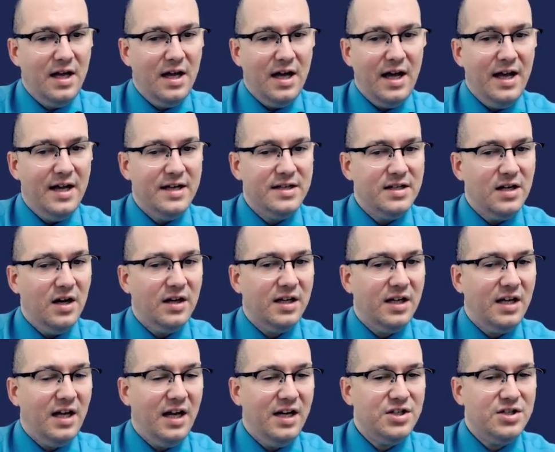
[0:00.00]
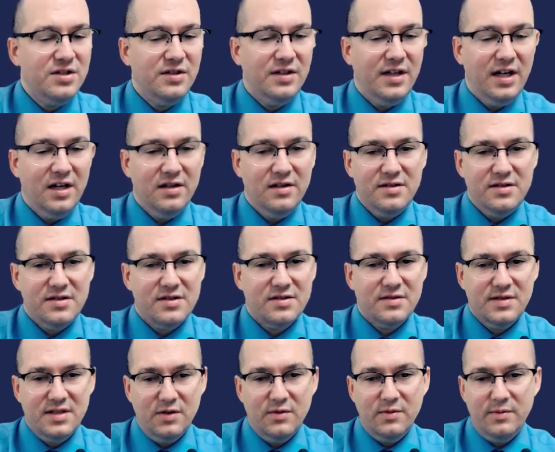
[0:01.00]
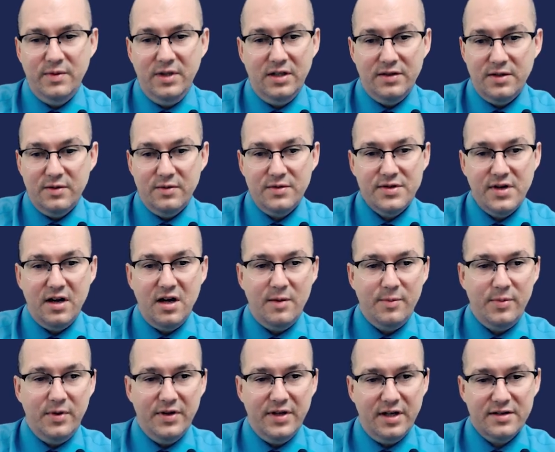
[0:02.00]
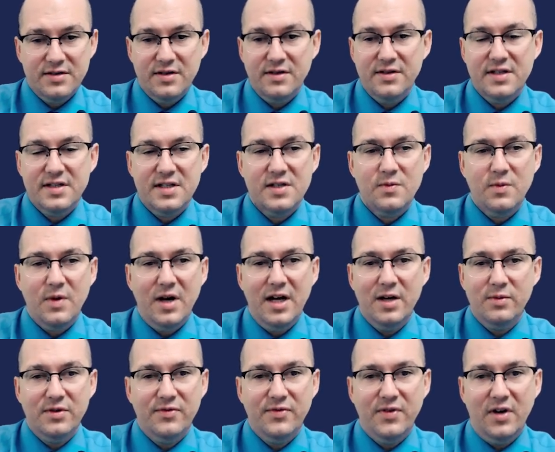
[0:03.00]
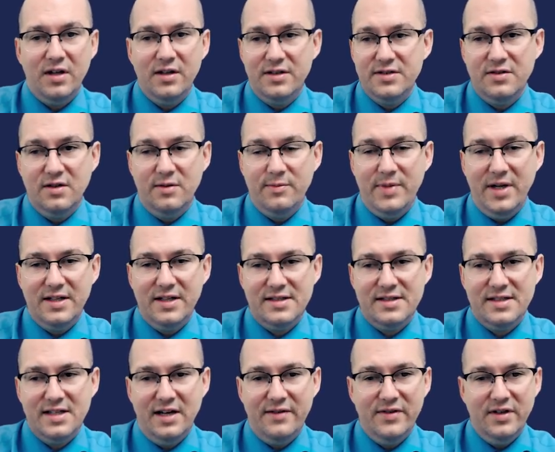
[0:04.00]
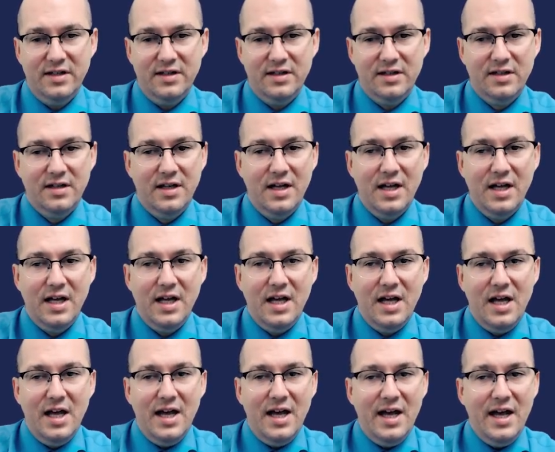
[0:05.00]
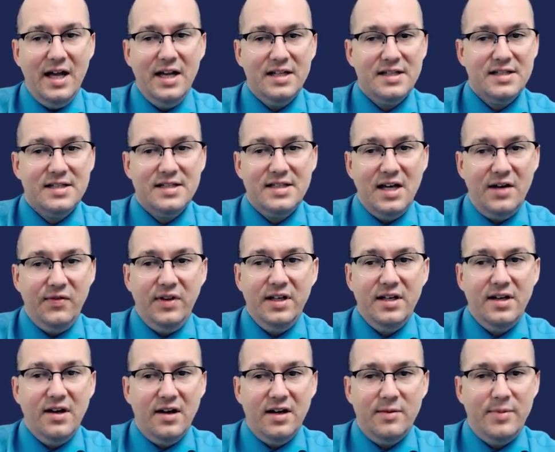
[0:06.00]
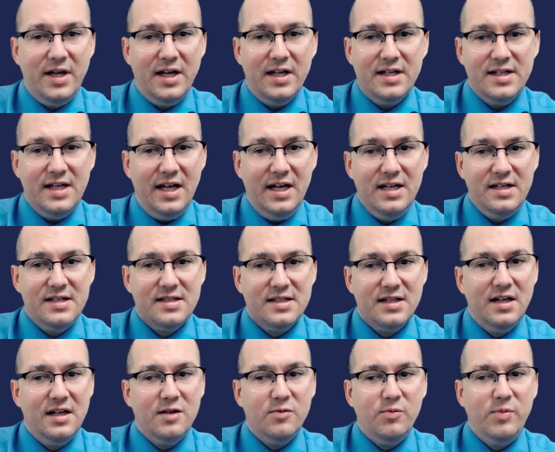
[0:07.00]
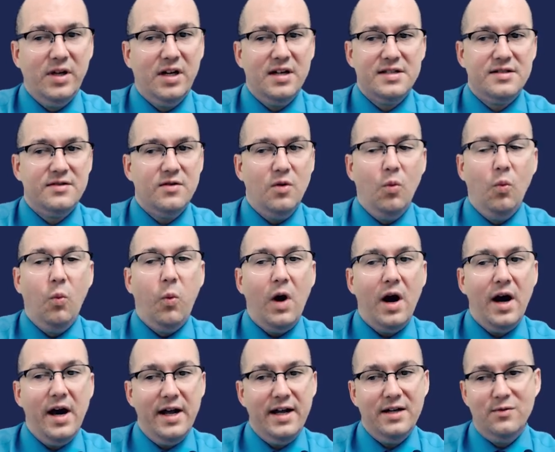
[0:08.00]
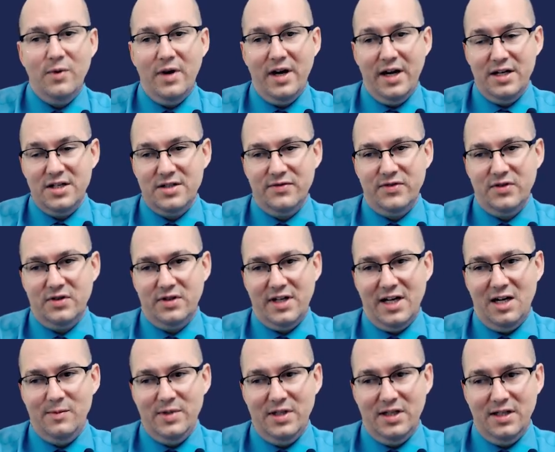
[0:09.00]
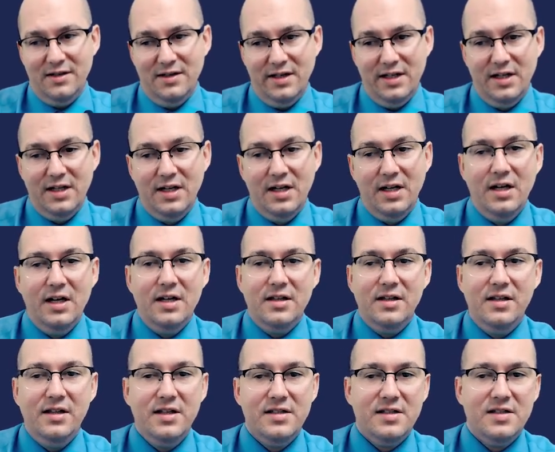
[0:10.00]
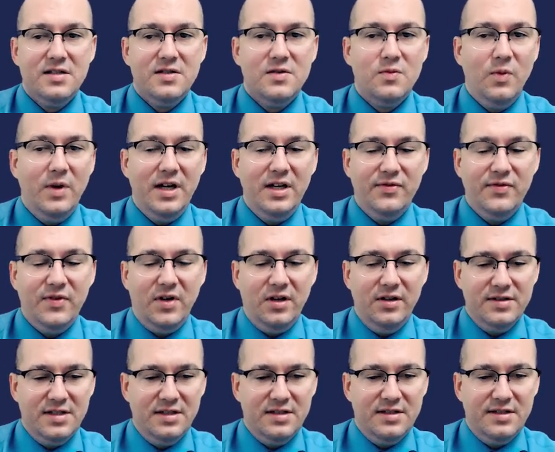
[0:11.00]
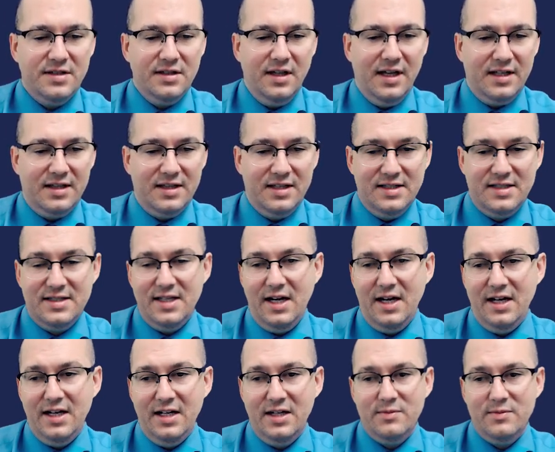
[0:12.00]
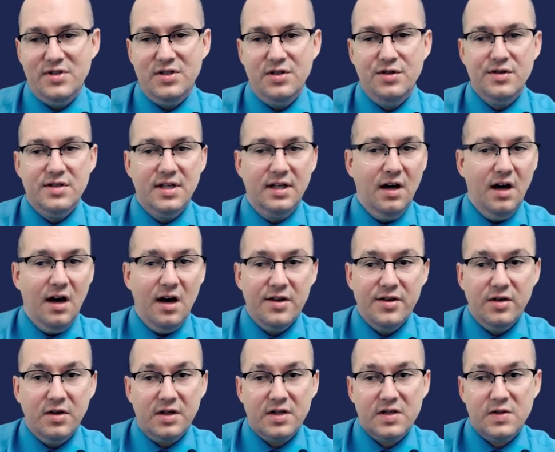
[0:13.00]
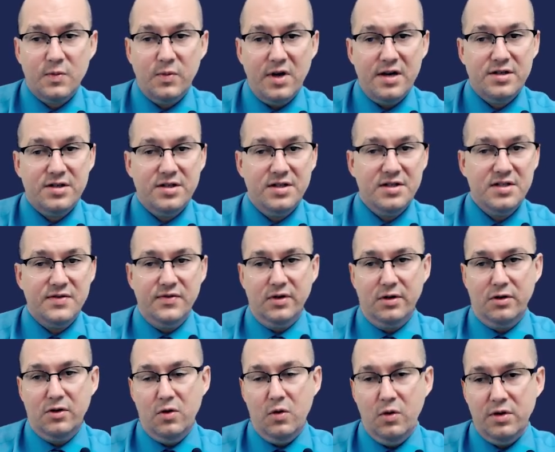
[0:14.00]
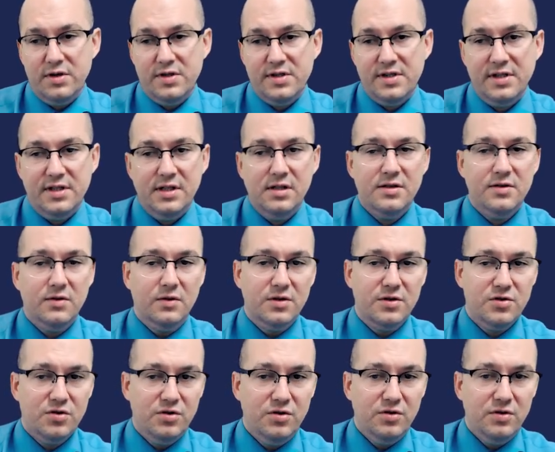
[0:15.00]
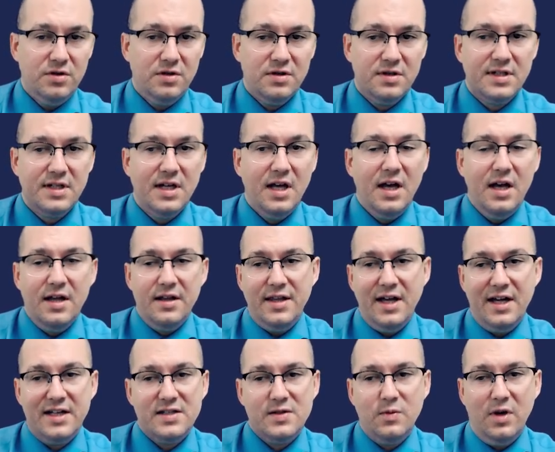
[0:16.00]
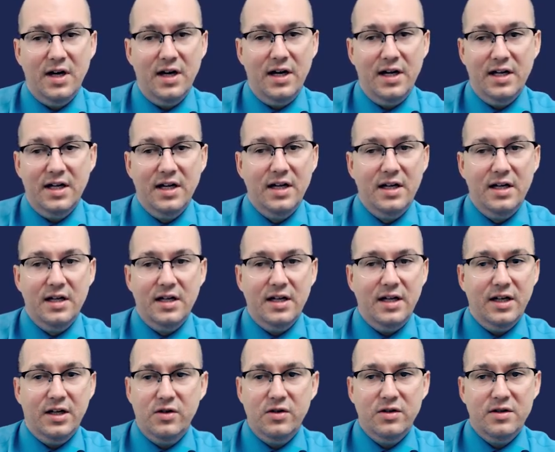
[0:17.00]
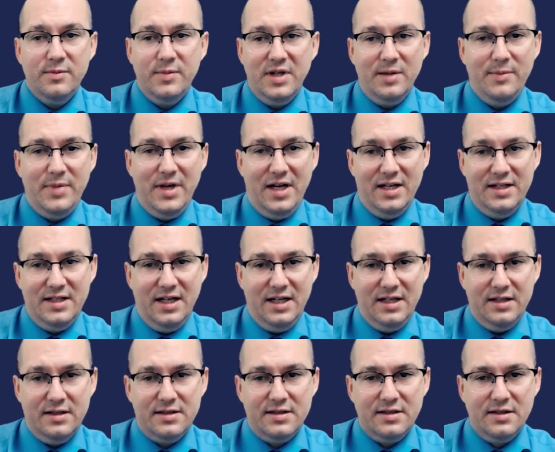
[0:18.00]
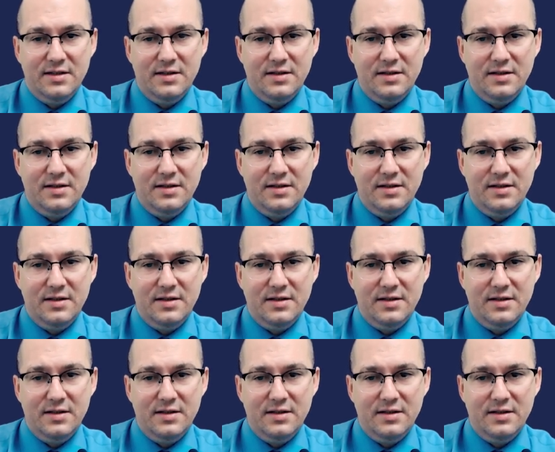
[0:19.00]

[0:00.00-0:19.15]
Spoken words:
And occasional errors, there was a couple there. So this is why it would fall into a band 7. And it's definitely not a band 8 because wide range of vocabulary. This is when it falls into like the synonyms using other expressions for courses or students. That's why it couldn't be a band 8.